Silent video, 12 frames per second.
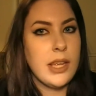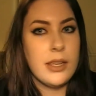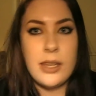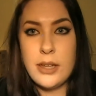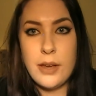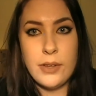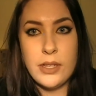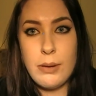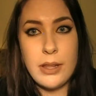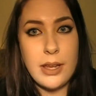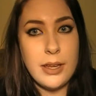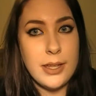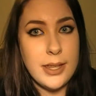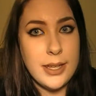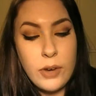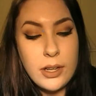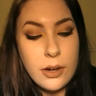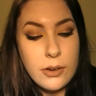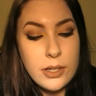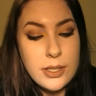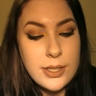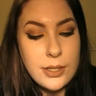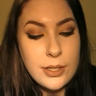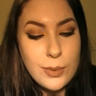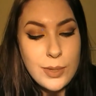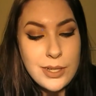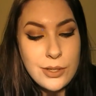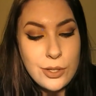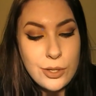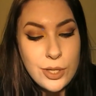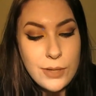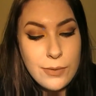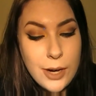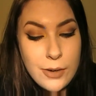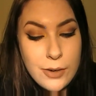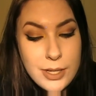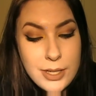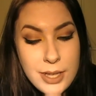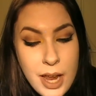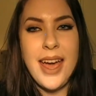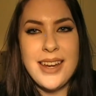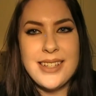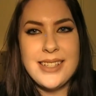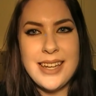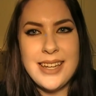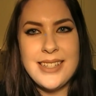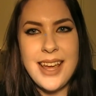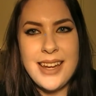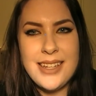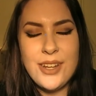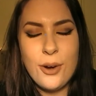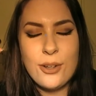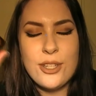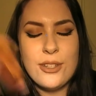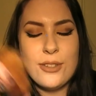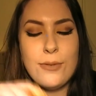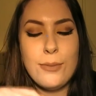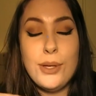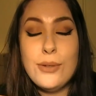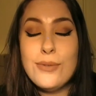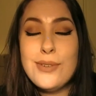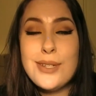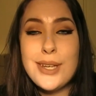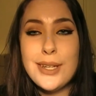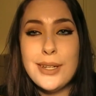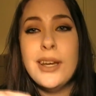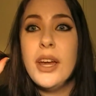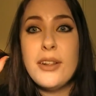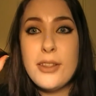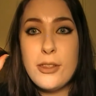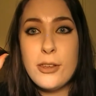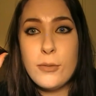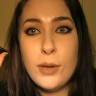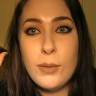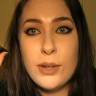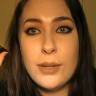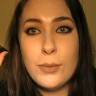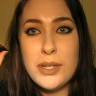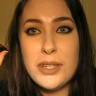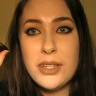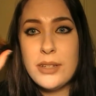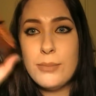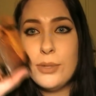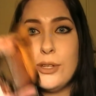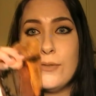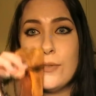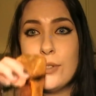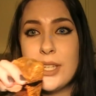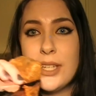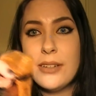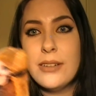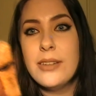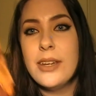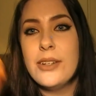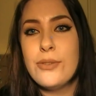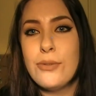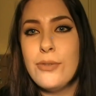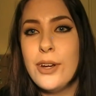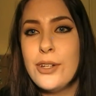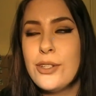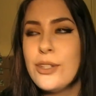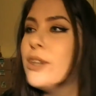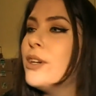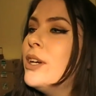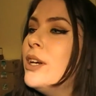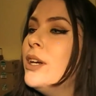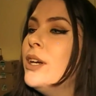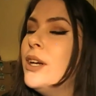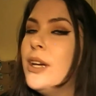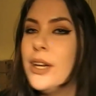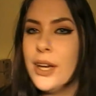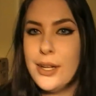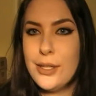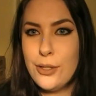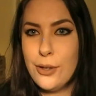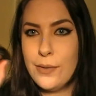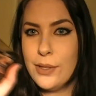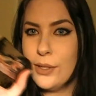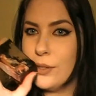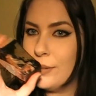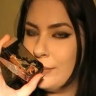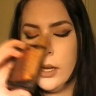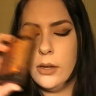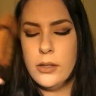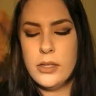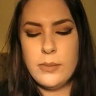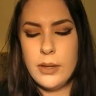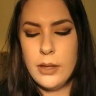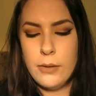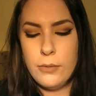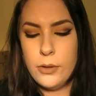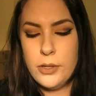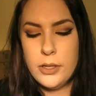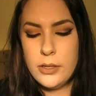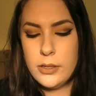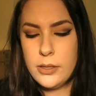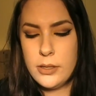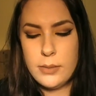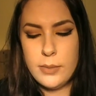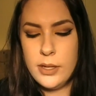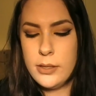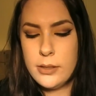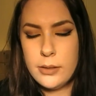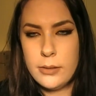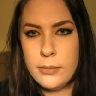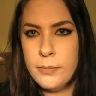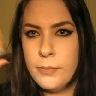Can definitely smell that in there. Red currants, sweet, juicy fragrance and contains antioxidants for beautiful skin. Another thing we want in winter, beautiful skin that is refreshed and softened. And you can smell that fruitiness, it's amazing.